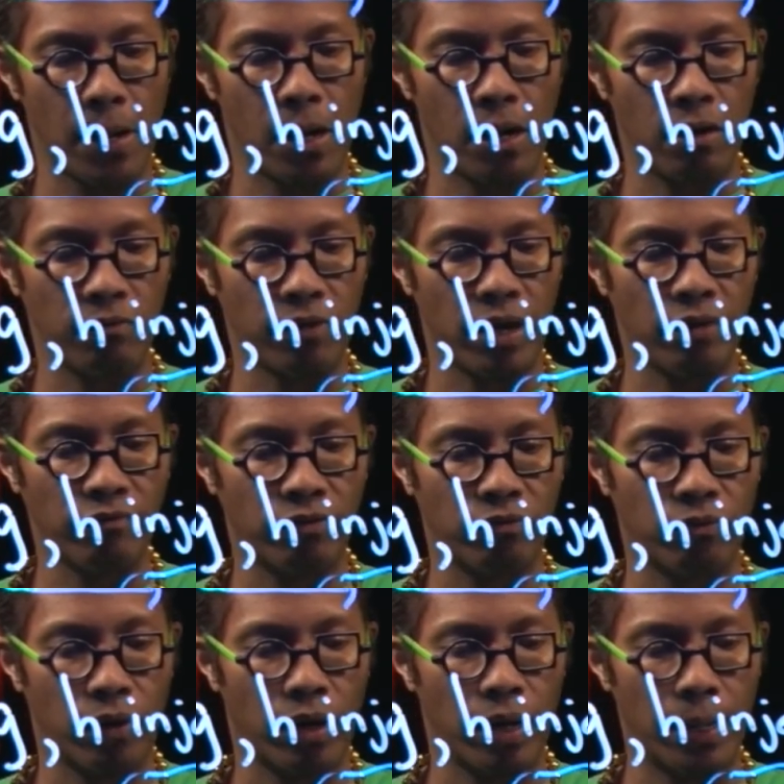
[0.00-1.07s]
of f of
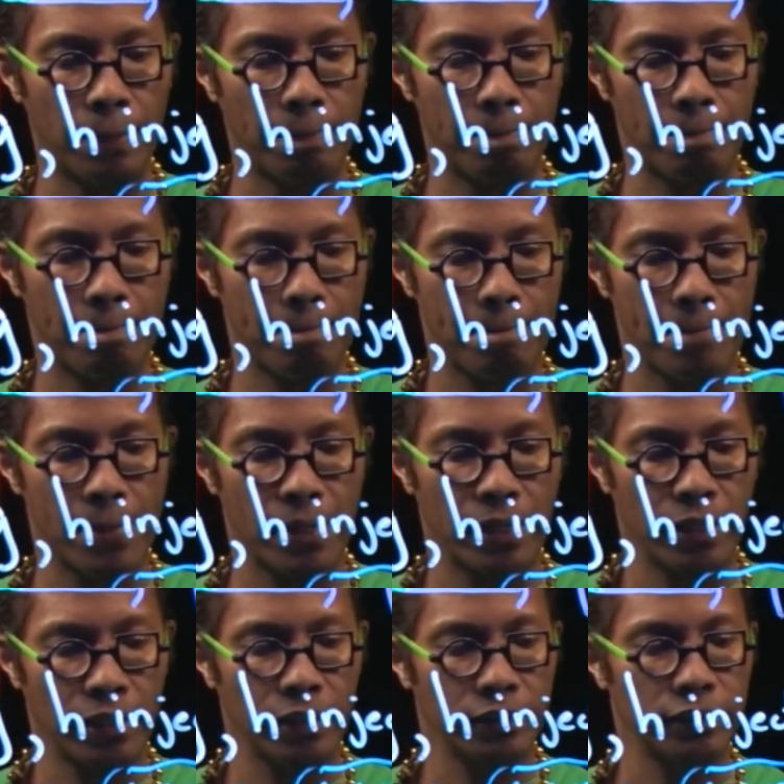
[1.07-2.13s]
y
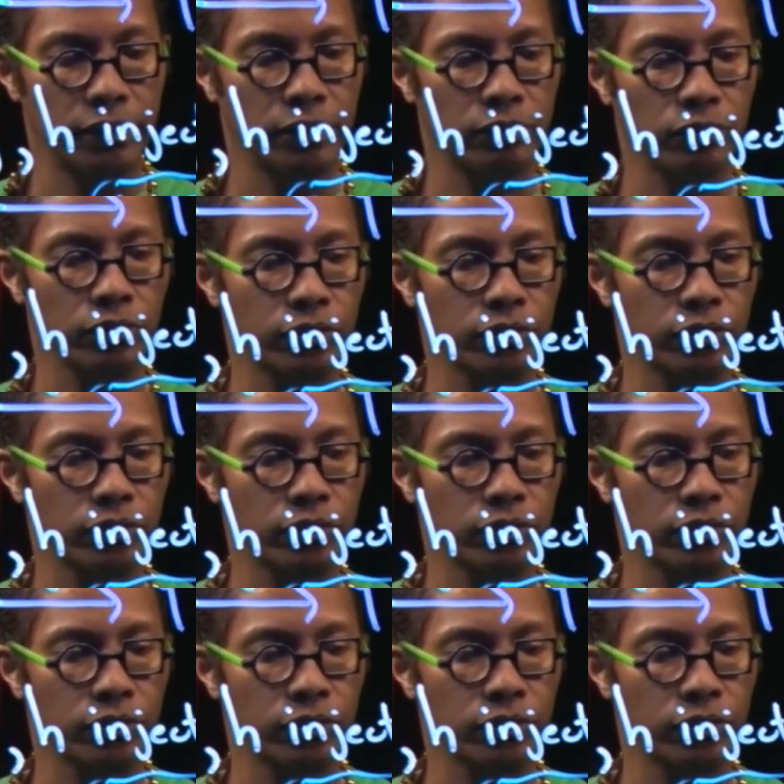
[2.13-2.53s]
is equal